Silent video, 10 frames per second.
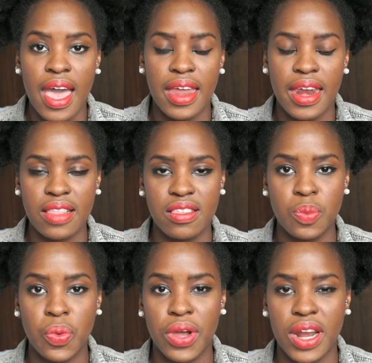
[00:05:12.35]
And at
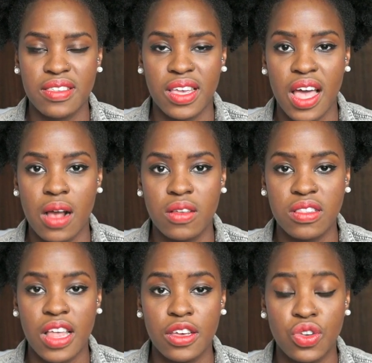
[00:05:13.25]
this point, as a
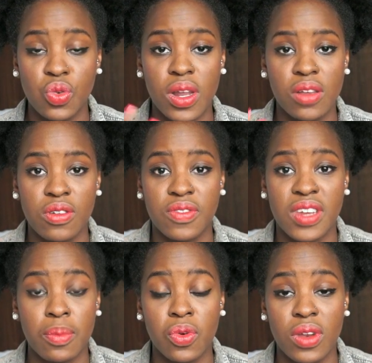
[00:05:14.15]
counselor, you do a lot of
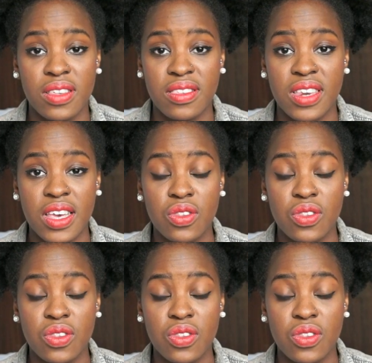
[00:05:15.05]
double listening.